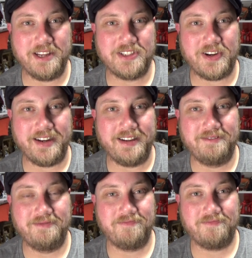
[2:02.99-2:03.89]

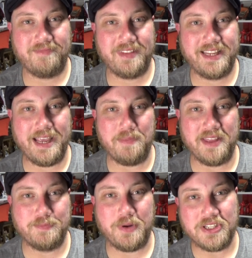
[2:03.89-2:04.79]
excited. Keep
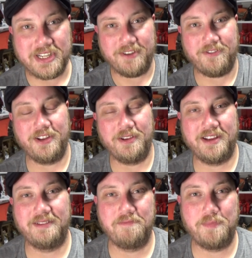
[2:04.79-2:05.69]
things positive,
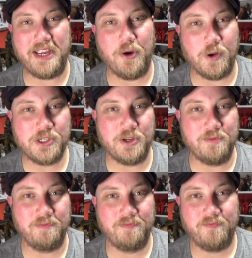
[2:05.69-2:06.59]
be
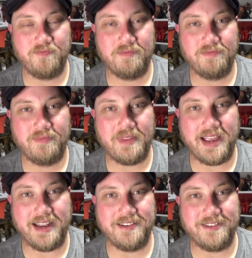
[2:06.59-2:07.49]
awesome,
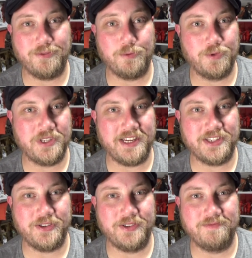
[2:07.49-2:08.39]
and we'll see you
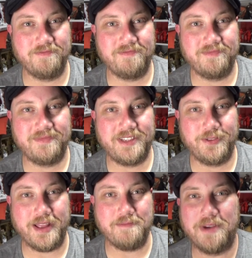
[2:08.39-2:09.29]
soon.
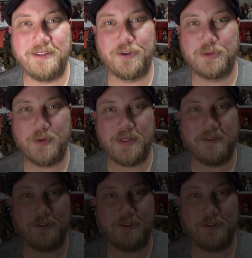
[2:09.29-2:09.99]
Till then, may the force be with you,